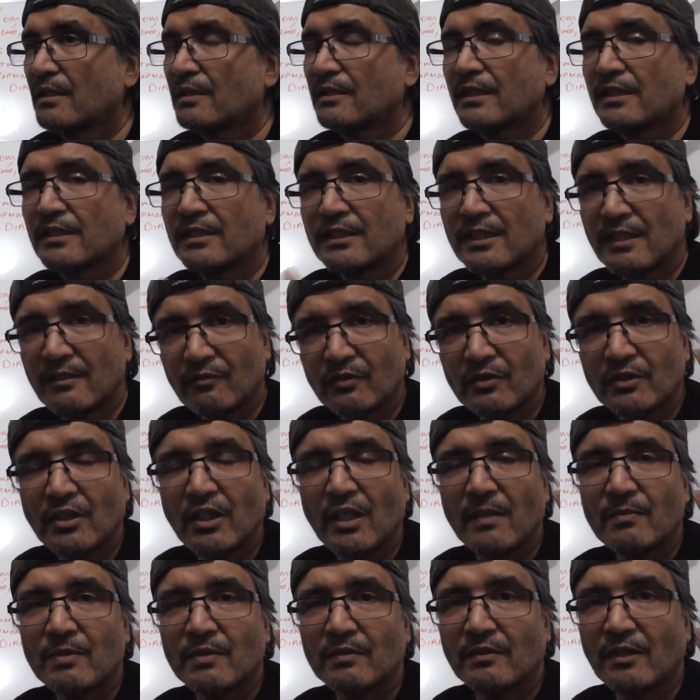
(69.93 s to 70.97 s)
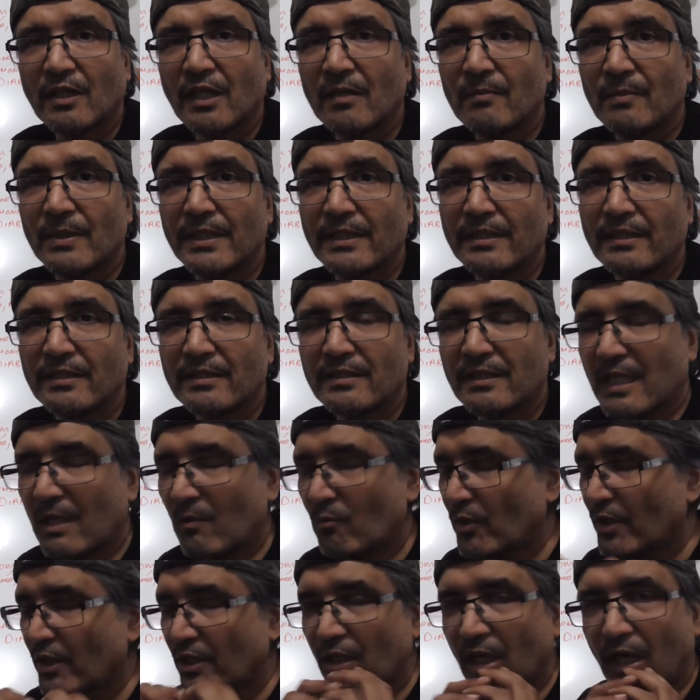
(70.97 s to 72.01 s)
There's several types of diabetes,
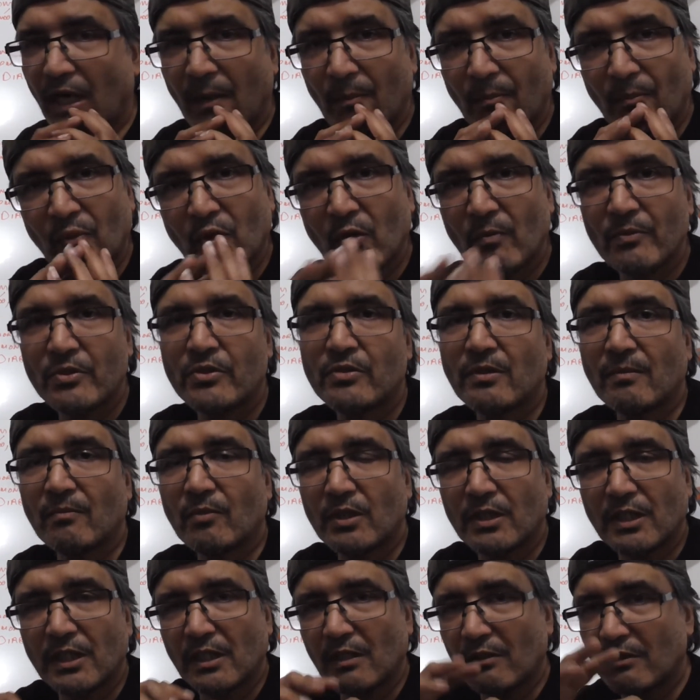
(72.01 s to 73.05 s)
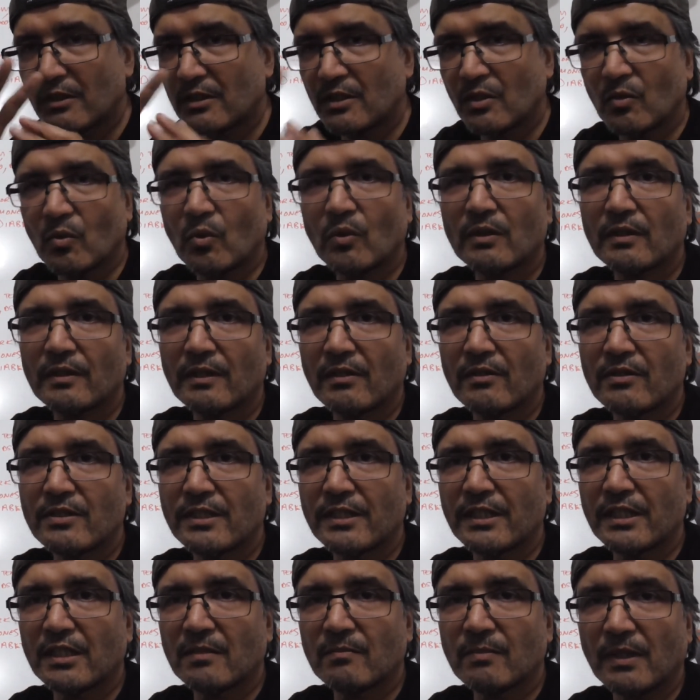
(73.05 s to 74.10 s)
and I promise you I'm going to go into all of those
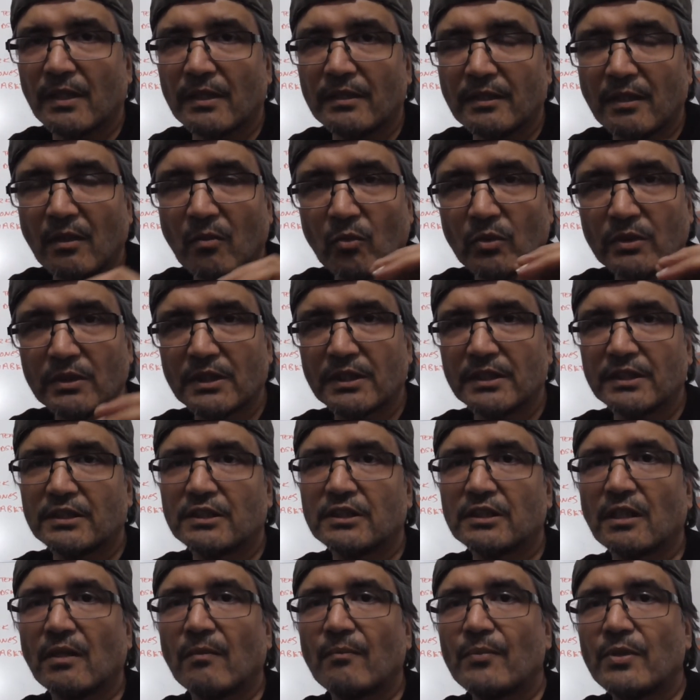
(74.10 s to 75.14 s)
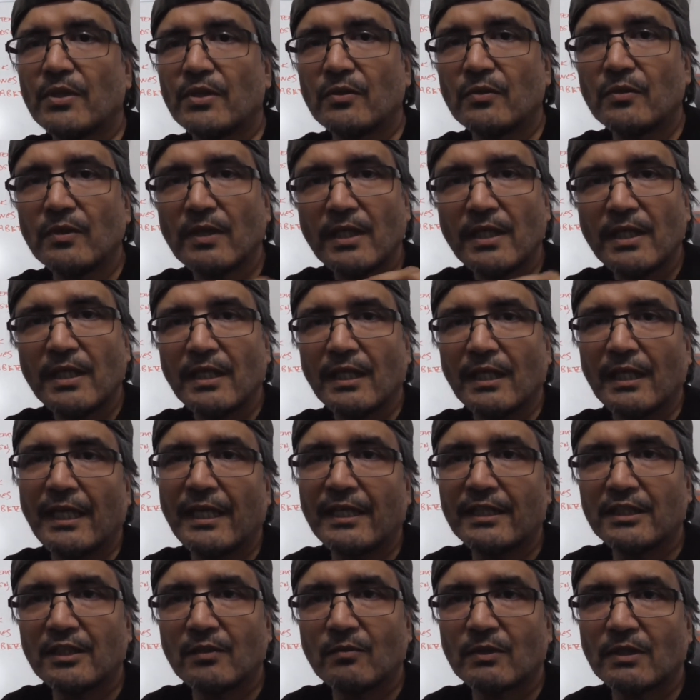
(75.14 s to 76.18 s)
things, but I don't want to jump you,
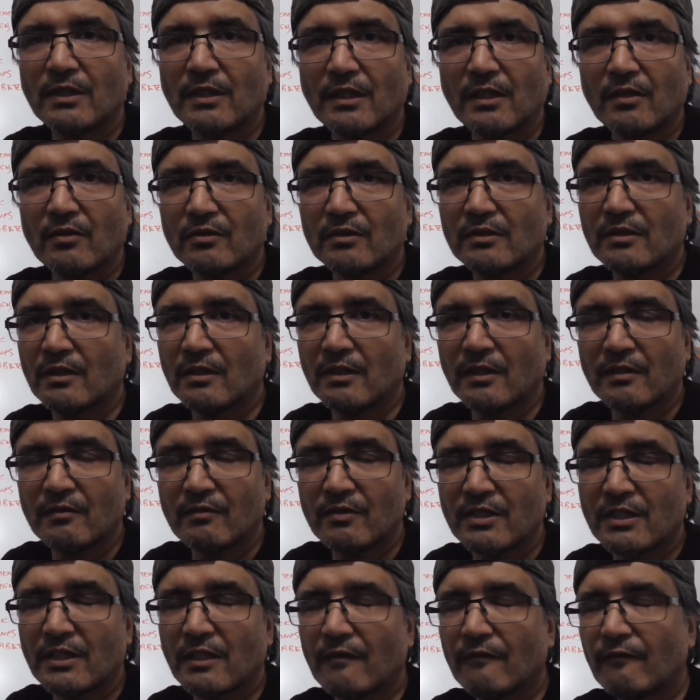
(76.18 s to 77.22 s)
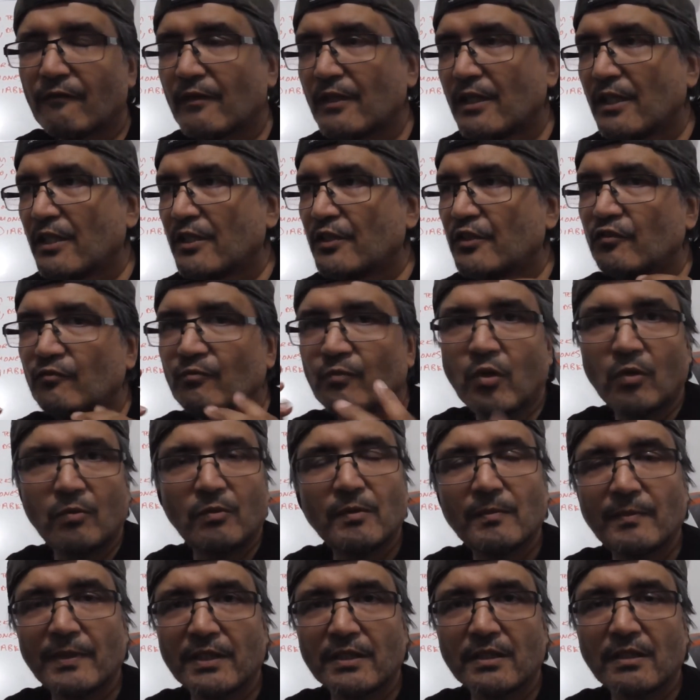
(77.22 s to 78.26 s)
land you with a load, a load of stuff. You've
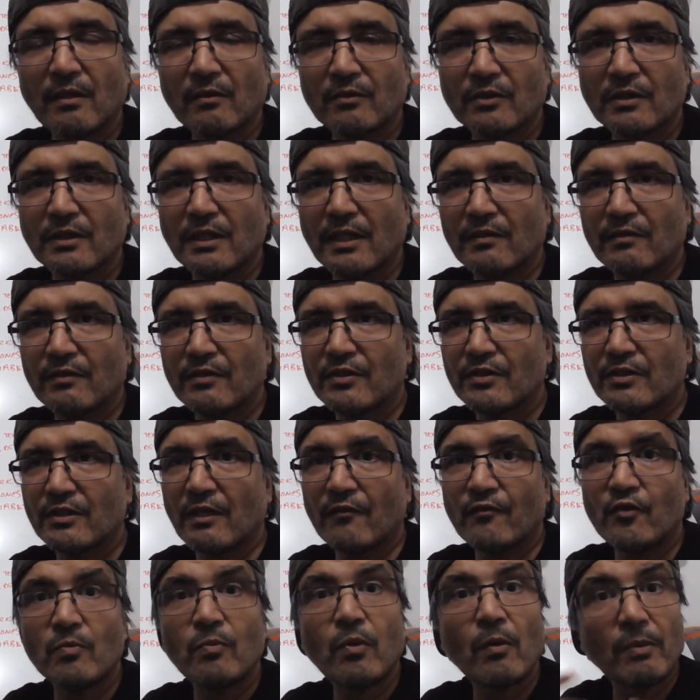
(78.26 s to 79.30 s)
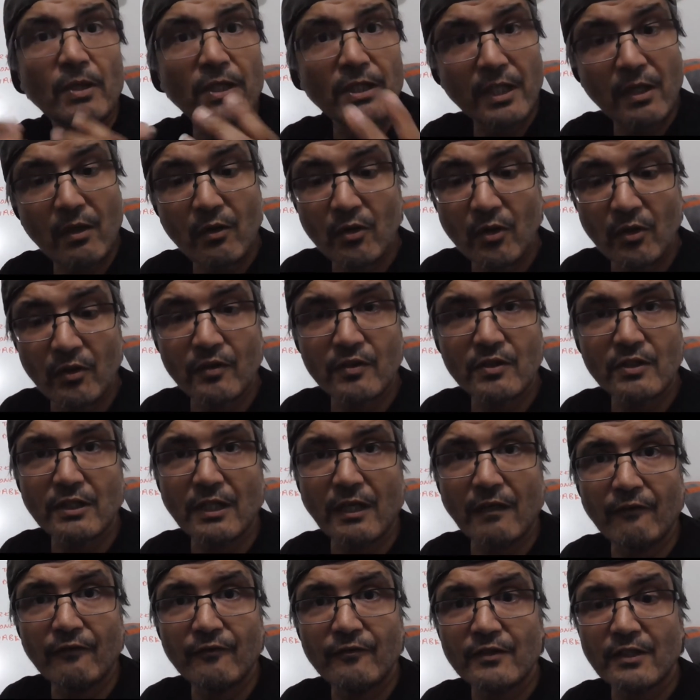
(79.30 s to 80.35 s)
probably been told a load of stuff. You probably know a lot of
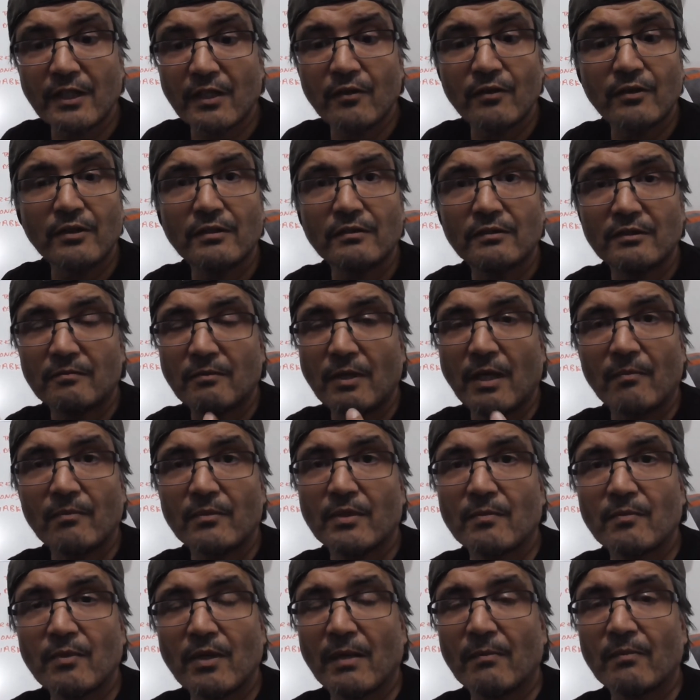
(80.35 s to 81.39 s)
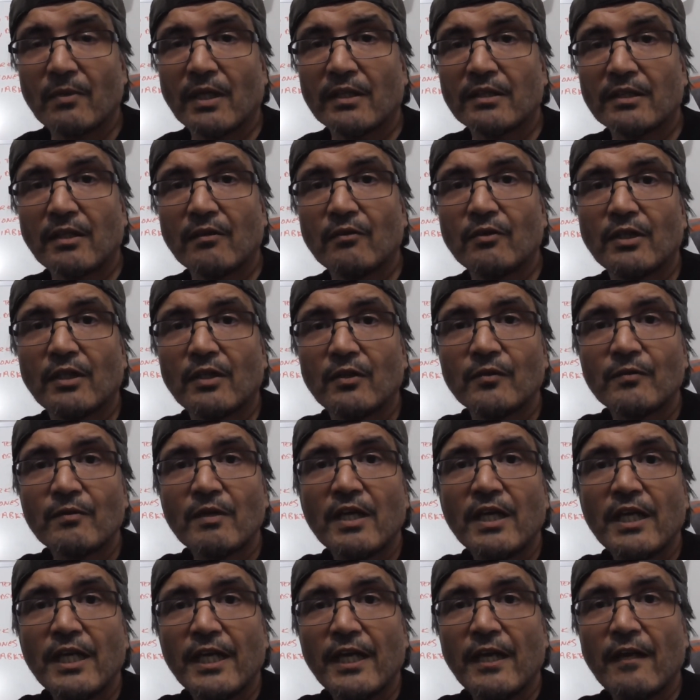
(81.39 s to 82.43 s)
stuff, so I'm, I'm, I do not know
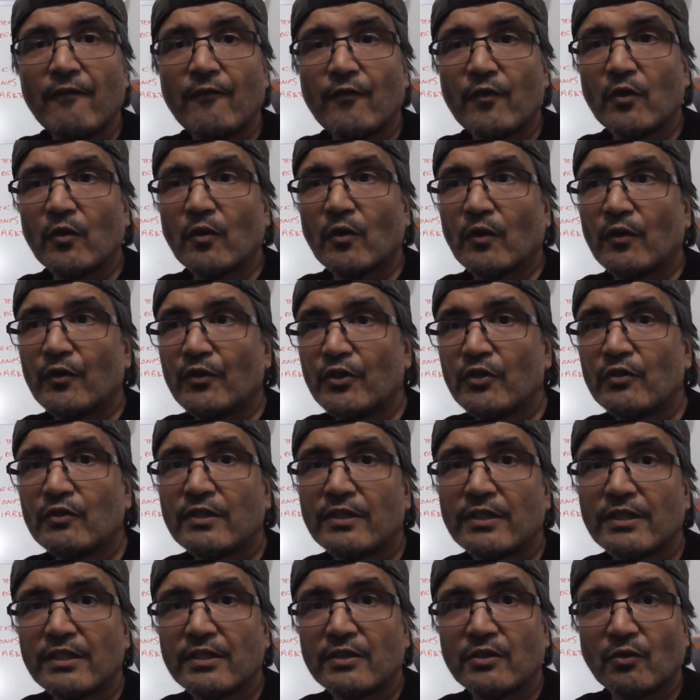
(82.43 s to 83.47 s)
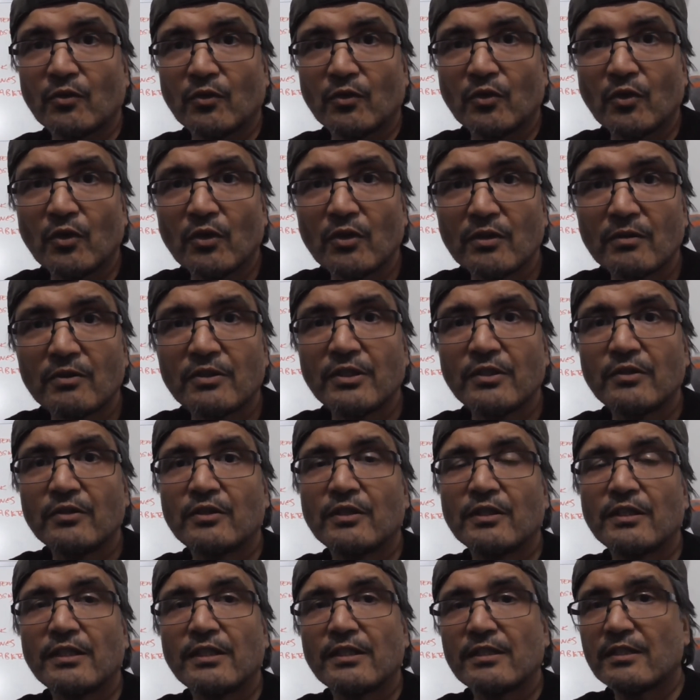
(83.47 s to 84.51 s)
if you're new to this or not new
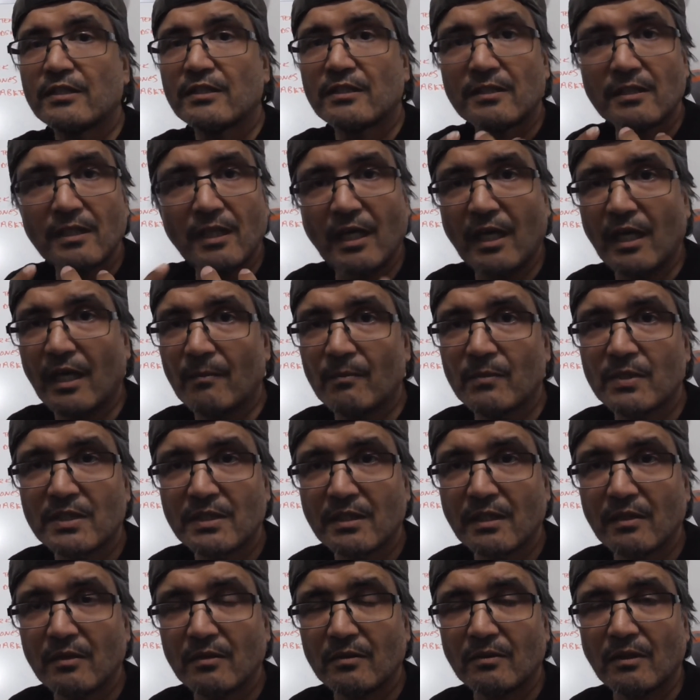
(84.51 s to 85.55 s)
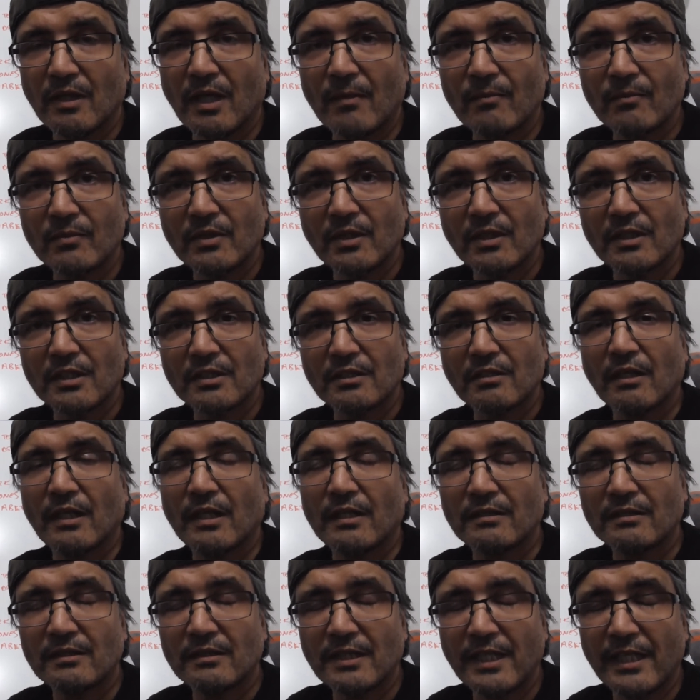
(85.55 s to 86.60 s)
to this, um, so I'm going to try
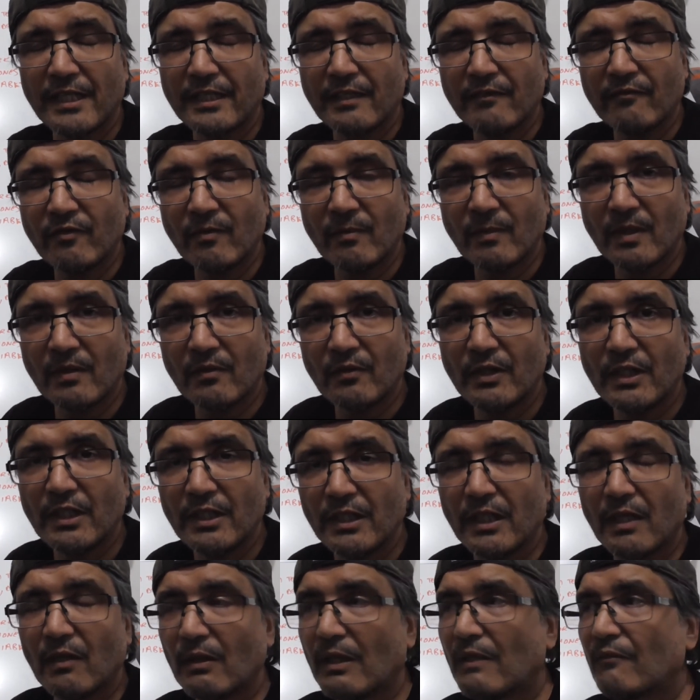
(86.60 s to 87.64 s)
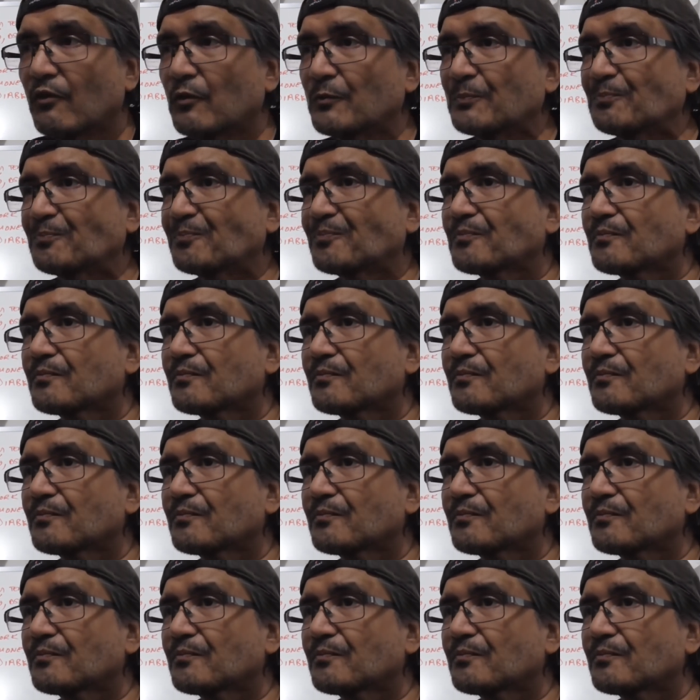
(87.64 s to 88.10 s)
and take it from a really low level.